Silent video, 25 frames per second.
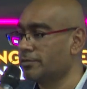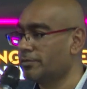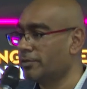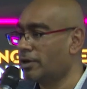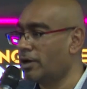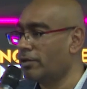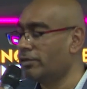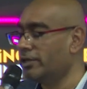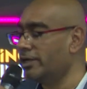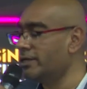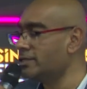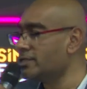Now,
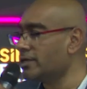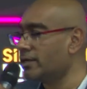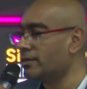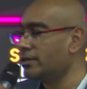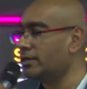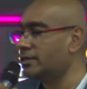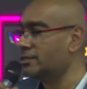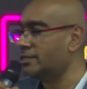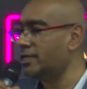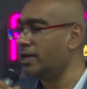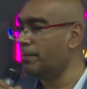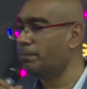these are the
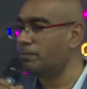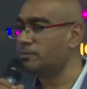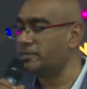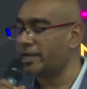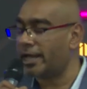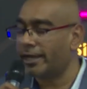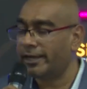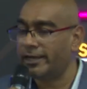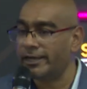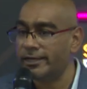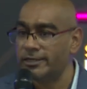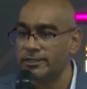deep
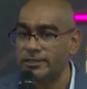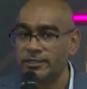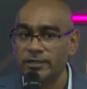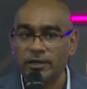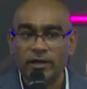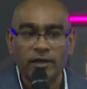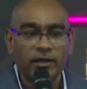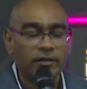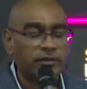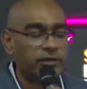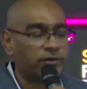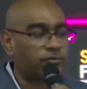techies
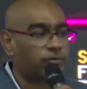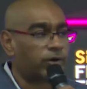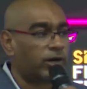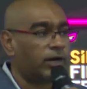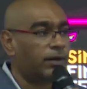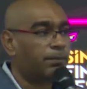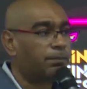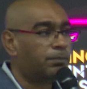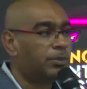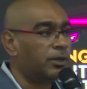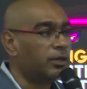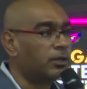that really
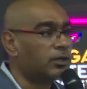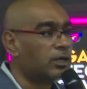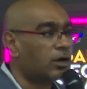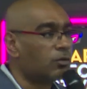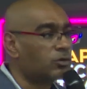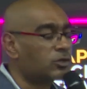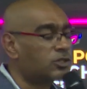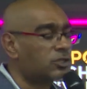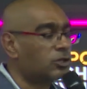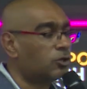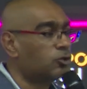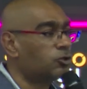build our
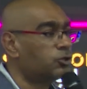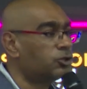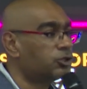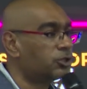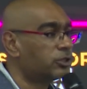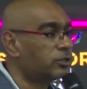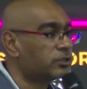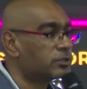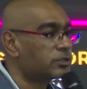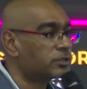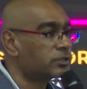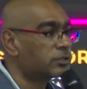
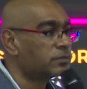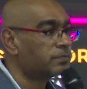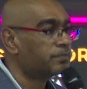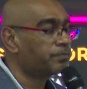solutions.